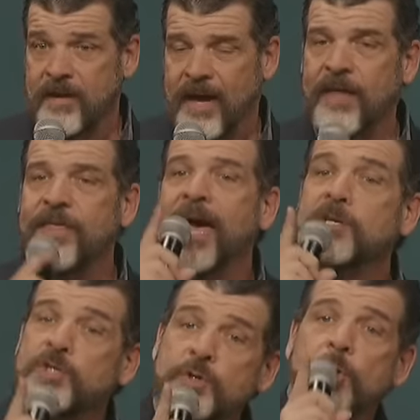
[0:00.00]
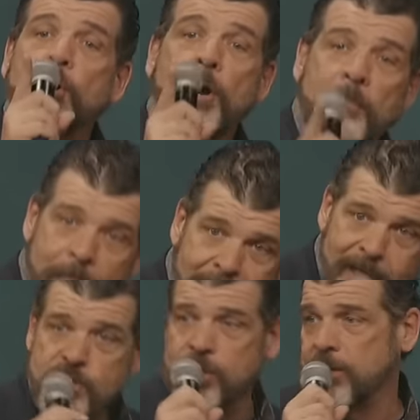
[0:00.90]
And that is your
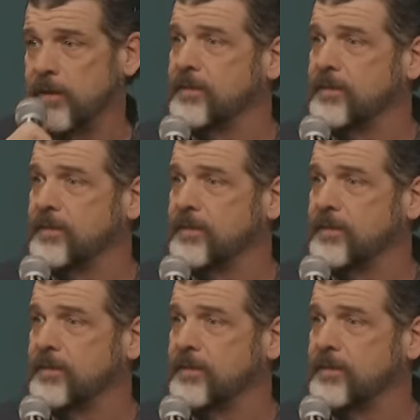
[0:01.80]
measure.